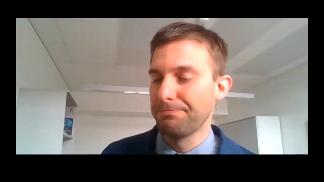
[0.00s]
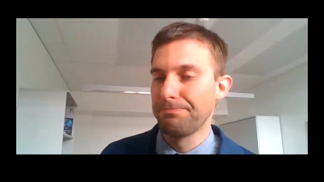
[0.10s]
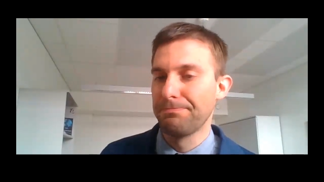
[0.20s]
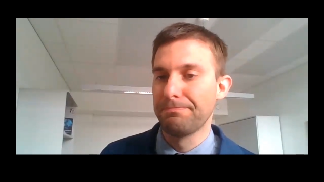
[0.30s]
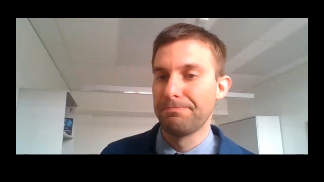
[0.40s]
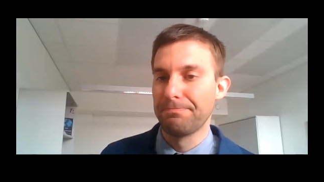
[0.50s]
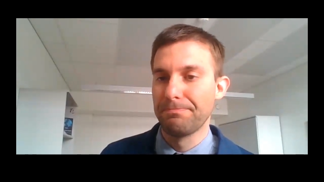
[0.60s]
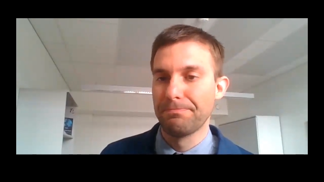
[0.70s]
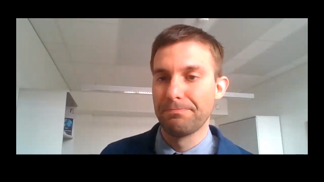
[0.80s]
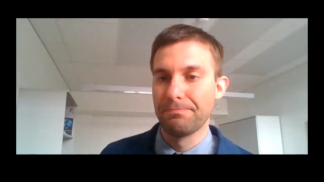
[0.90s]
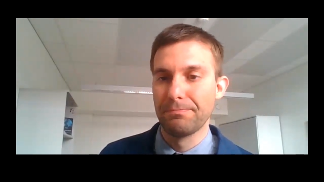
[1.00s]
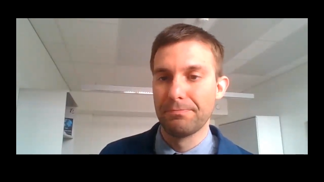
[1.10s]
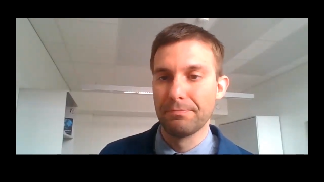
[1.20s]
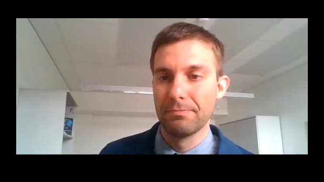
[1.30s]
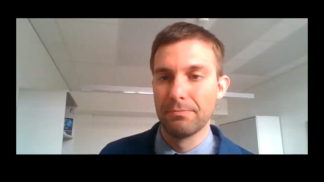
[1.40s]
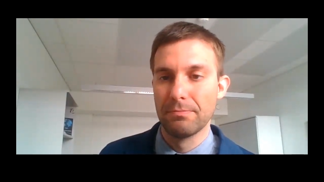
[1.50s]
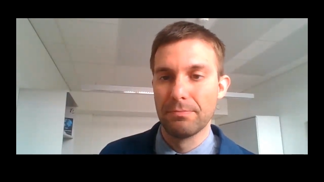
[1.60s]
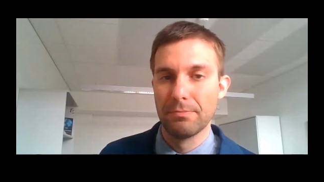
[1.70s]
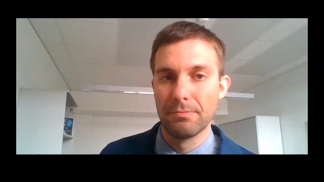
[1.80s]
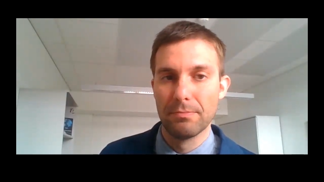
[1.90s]

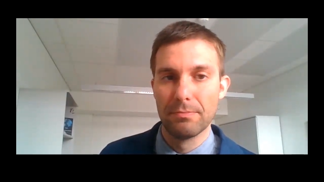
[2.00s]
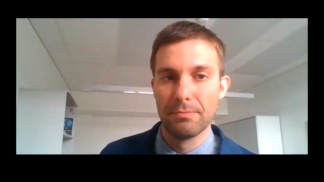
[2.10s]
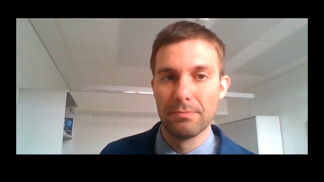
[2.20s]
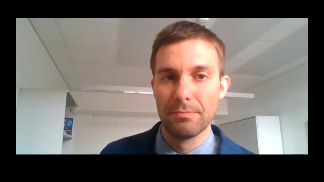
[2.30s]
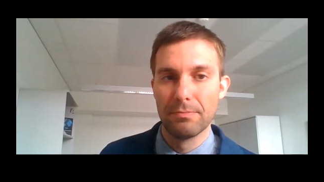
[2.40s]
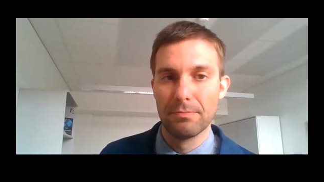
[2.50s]
Nobody speaks.